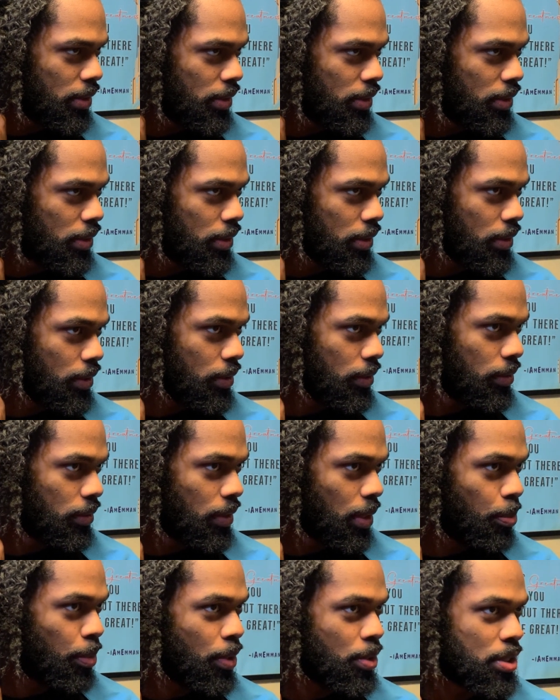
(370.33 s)
so
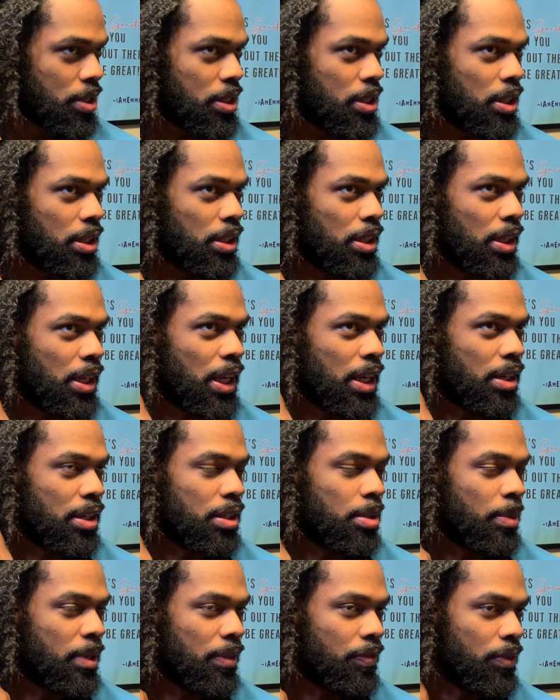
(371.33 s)
I posted it. It got a good
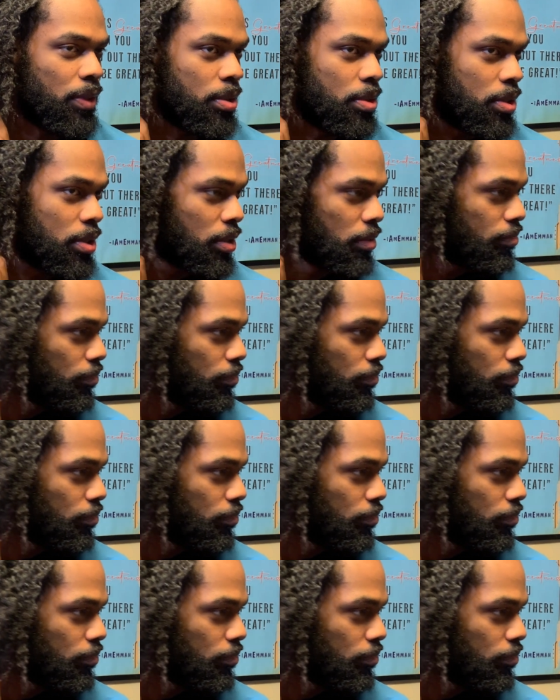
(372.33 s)
amount of views.